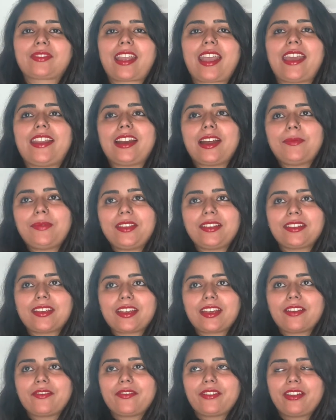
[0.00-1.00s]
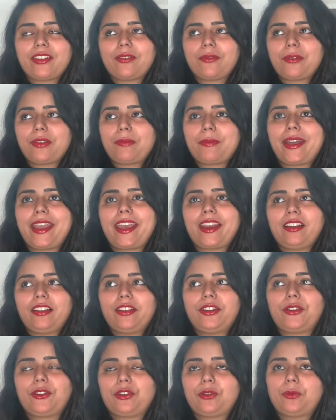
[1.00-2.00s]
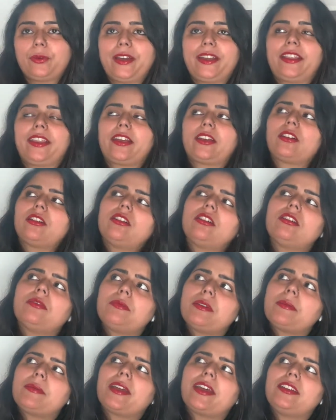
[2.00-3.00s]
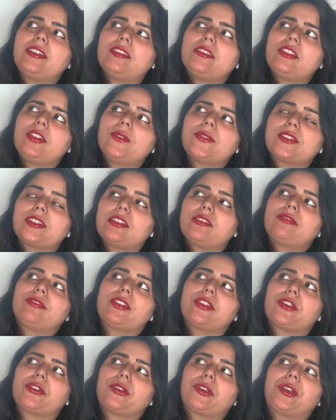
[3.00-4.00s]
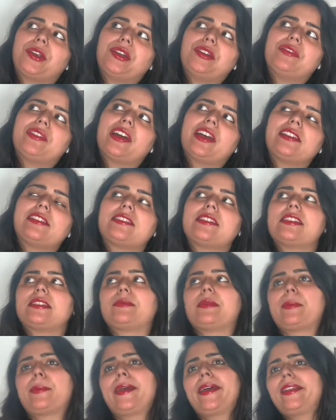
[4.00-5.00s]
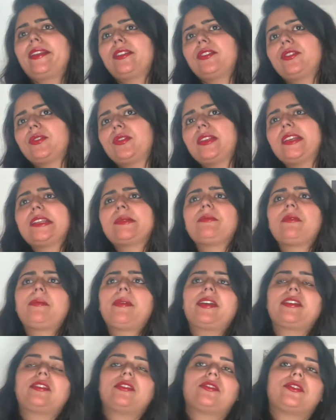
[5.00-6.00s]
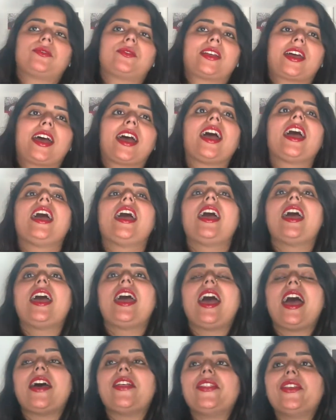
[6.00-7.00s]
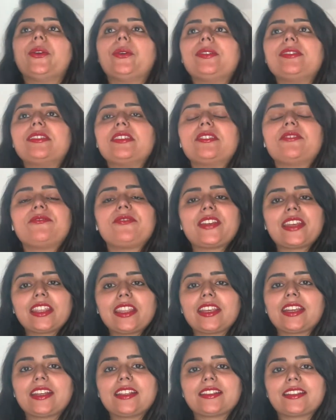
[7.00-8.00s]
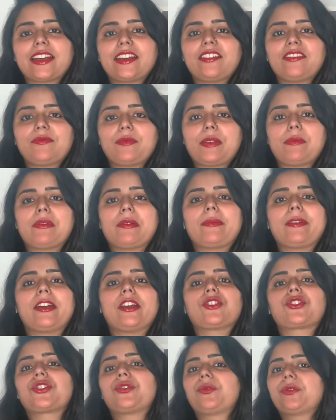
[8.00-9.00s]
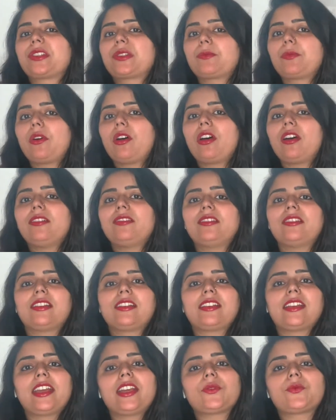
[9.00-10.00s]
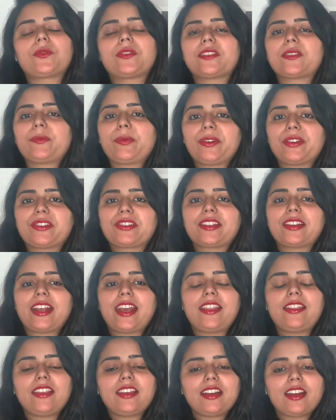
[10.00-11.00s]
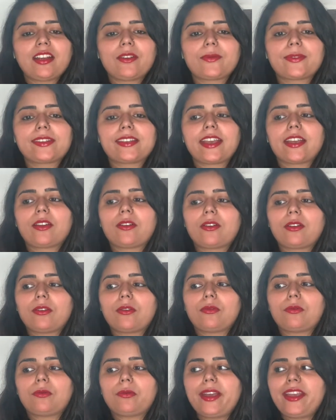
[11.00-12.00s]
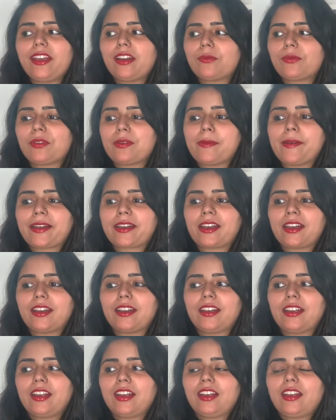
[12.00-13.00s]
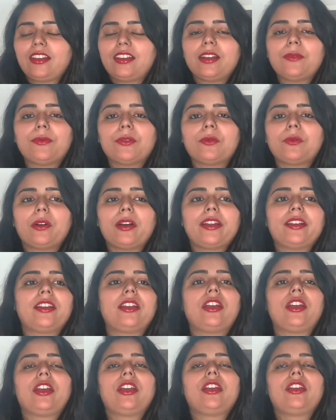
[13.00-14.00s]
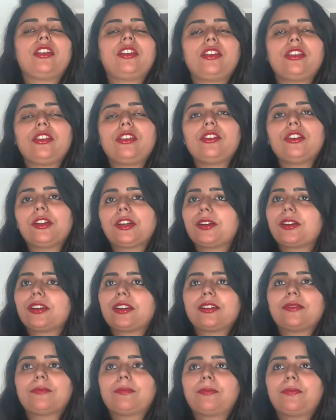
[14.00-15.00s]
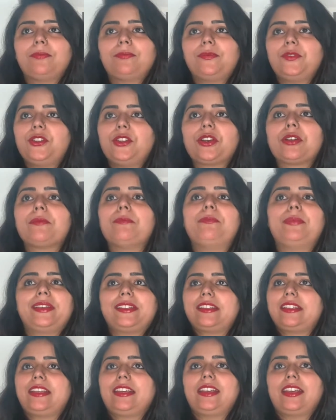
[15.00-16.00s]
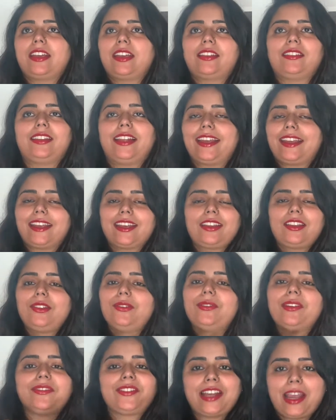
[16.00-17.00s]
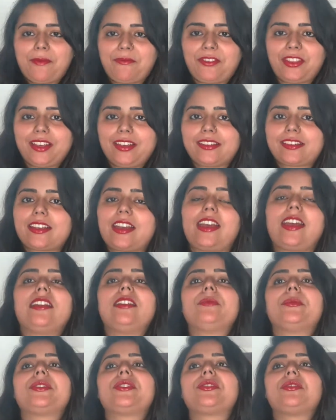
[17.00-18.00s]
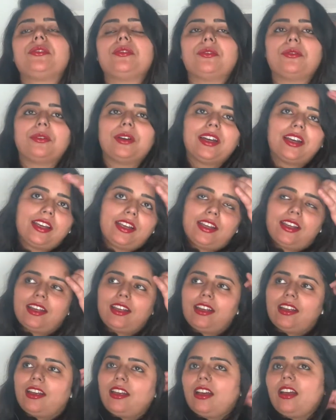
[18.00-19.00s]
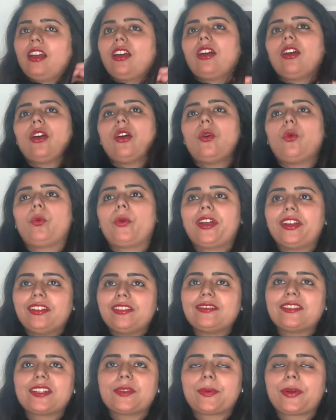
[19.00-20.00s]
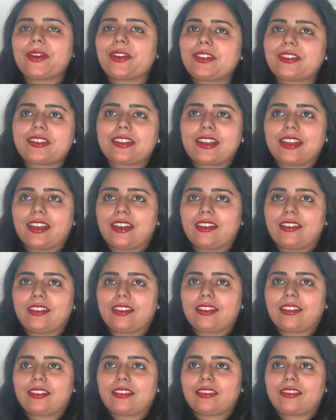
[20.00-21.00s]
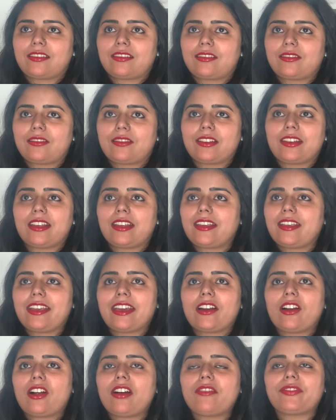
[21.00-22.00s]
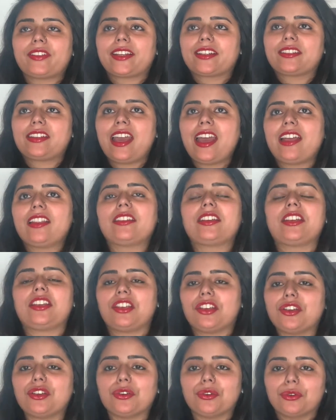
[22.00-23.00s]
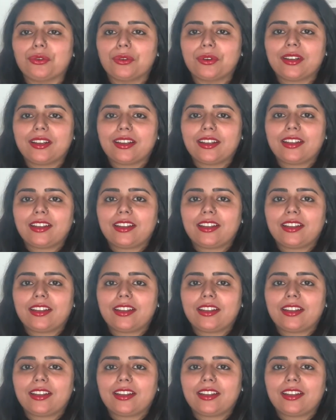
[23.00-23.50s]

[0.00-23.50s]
And I'm thinking of it with my analytical brain, like, maybe I didn't use enough literary devices, maybe I didn't do this, maybe I didn't do that. And there was this feeling inside of me, maybe I should respond and engage with this person. And then I was like, wake up, Rebecca. Number one, you're busy, like you don't have time for this. And number two, where does this person get off like telling you